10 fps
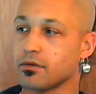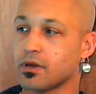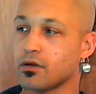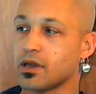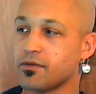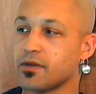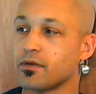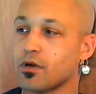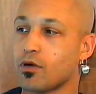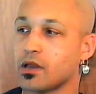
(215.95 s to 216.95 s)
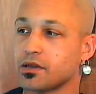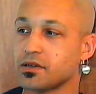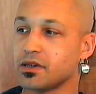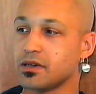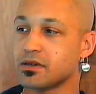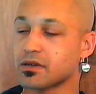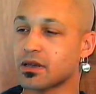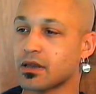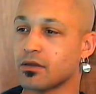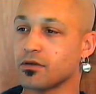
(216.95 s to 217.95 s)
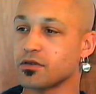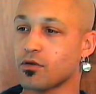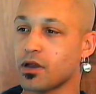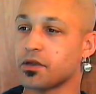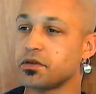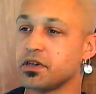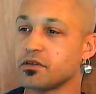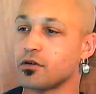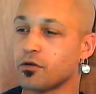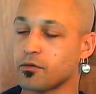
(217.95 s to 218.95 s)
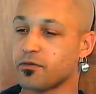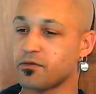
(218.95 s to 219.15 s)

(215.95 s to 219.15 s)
They all have different qualities, and those qualities all